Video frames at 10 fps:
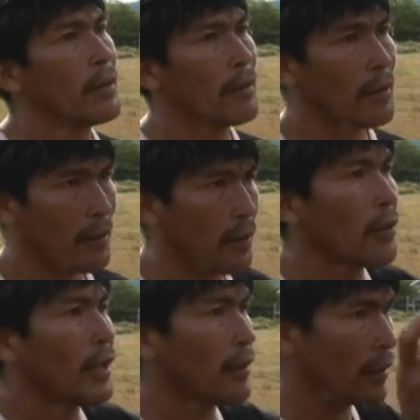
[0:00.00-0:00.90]
explained
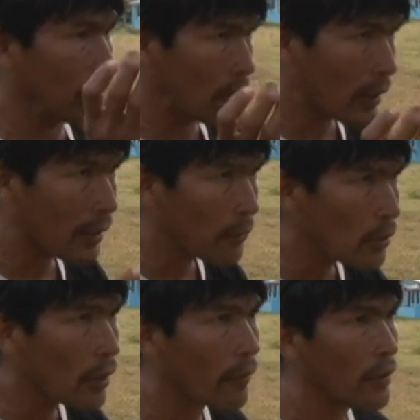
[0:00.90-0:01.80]
to us how
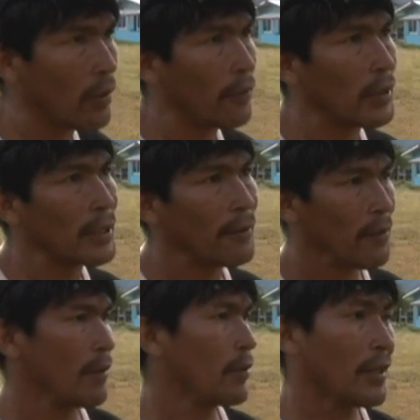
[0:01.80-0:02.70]
important it
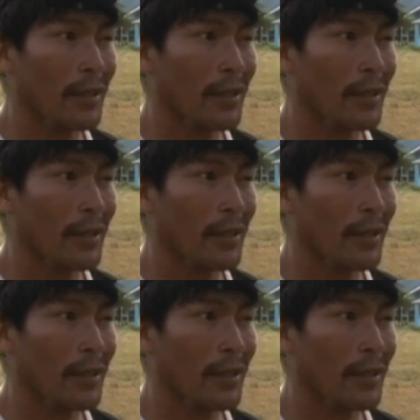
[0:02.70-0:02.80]
is